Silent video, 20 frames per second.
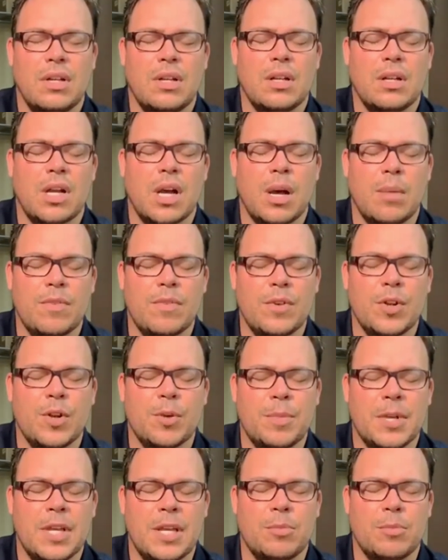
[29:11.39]
Comfort your
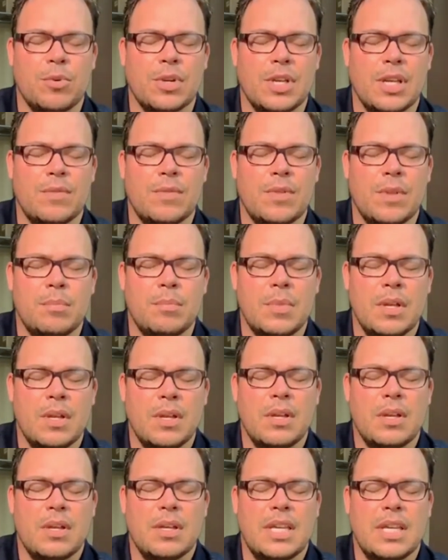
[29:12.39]
people. Give them
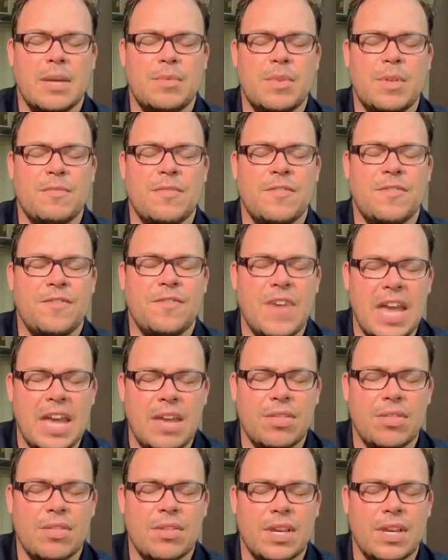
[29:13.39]
give them faith.